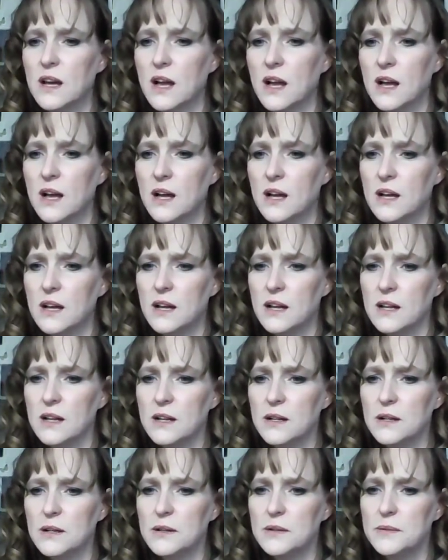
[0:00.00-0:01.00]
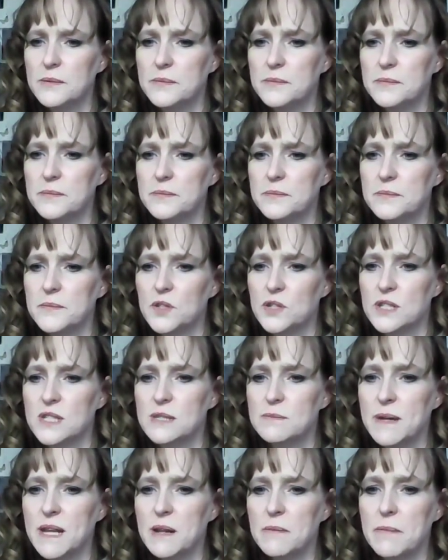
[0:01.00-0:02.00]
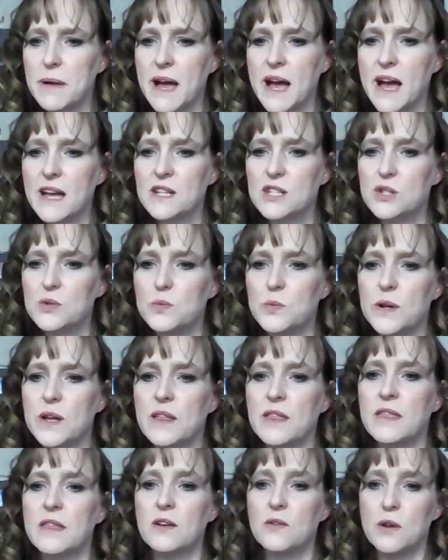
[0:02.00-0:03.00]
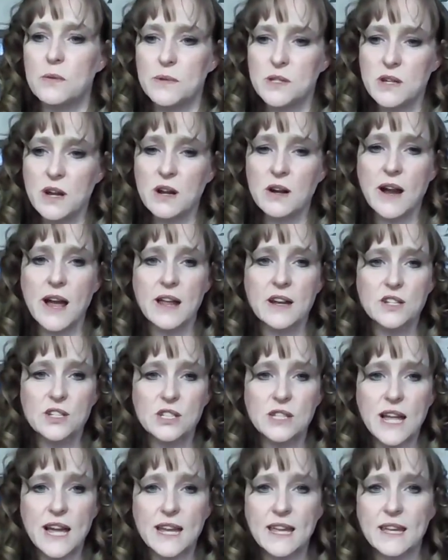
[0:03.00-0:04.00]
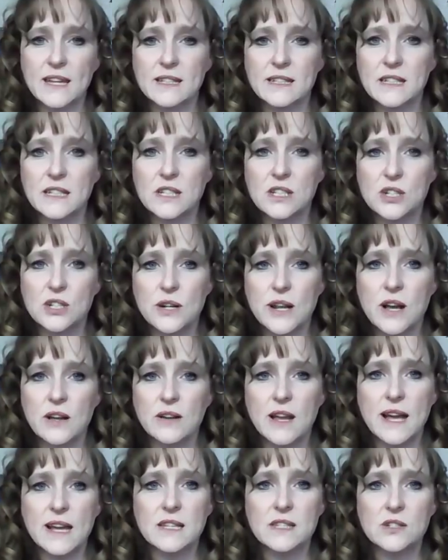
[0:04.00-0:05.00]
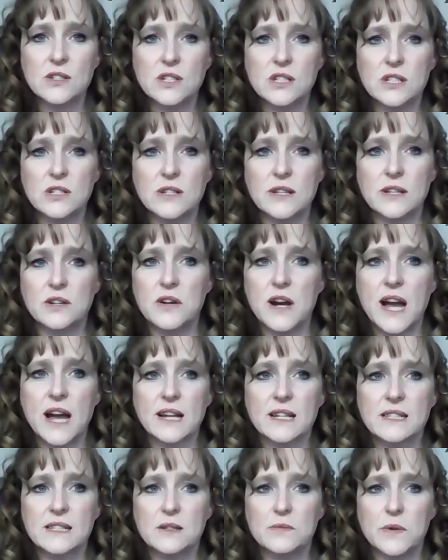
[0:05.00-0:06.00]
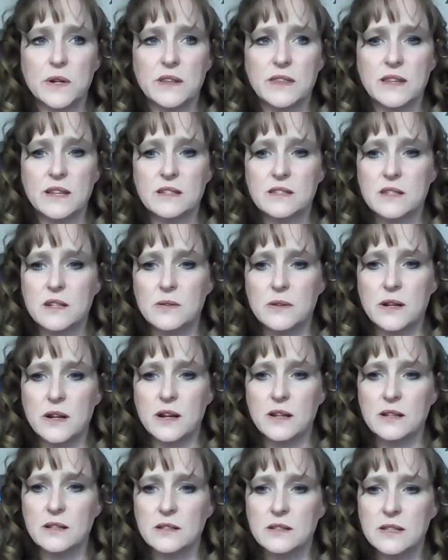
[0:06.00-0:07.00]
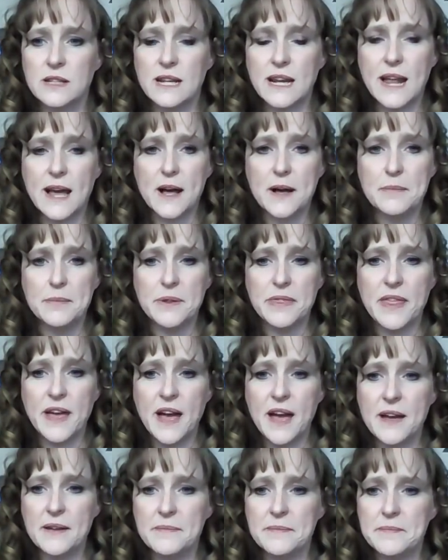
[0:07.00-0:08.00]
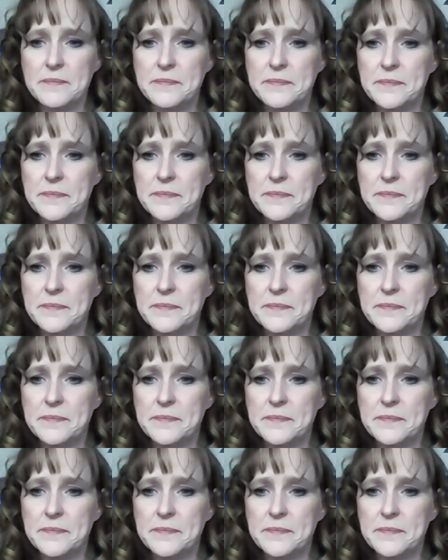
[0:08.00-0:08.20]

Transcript: Um, you just made a batch with the cream of tartar. How did you like it? Did it turn out nice, or did you get cracks and weird things going on? Did it help with that?